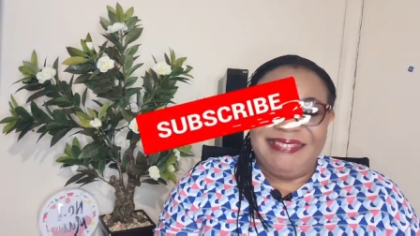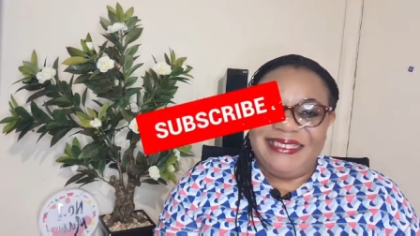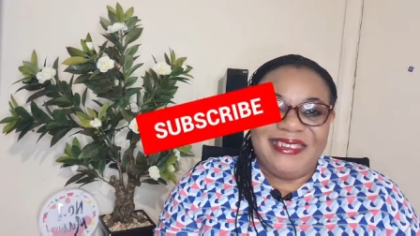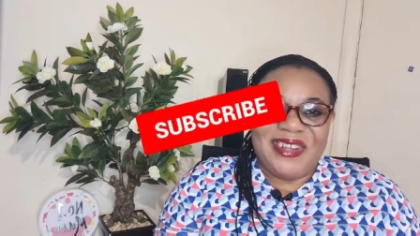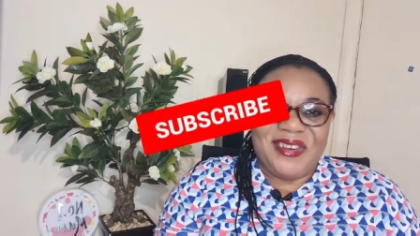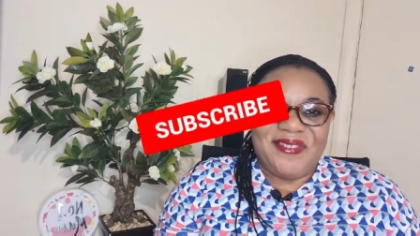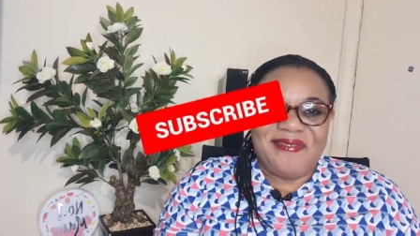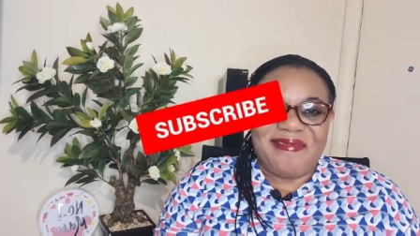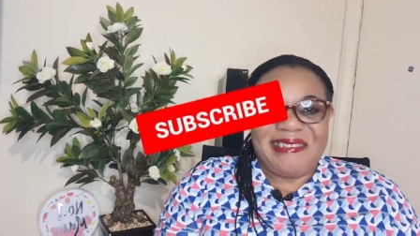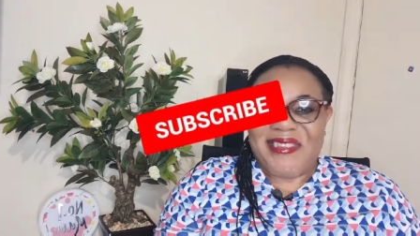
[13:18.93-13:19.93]
You
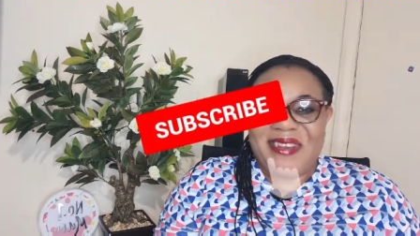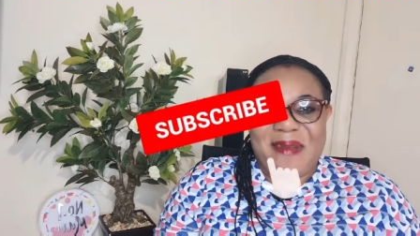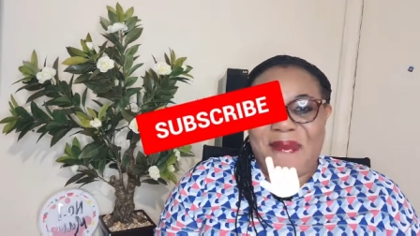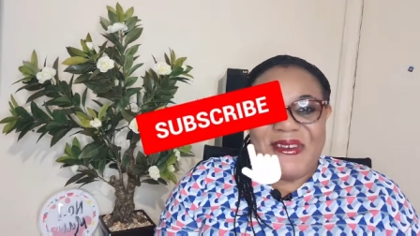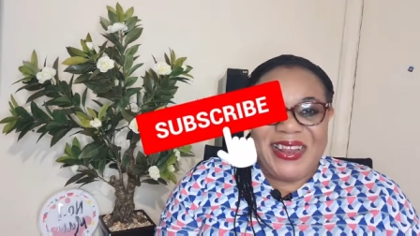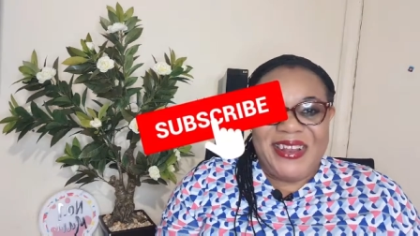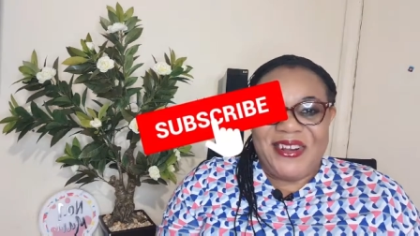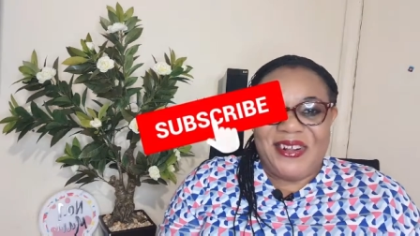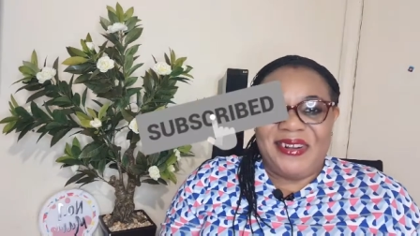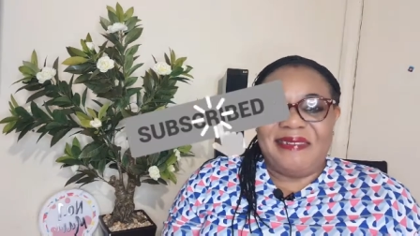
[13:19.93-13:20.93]
know, I'm all in
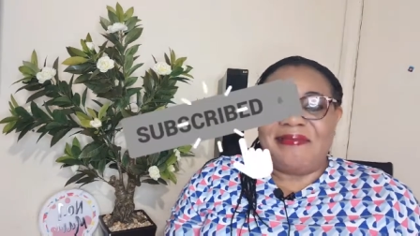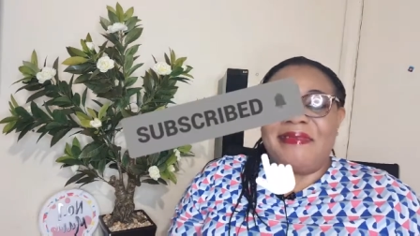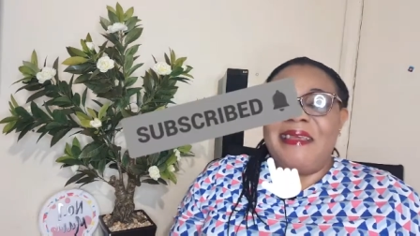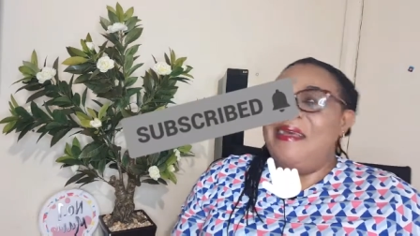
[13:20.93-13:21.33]
all.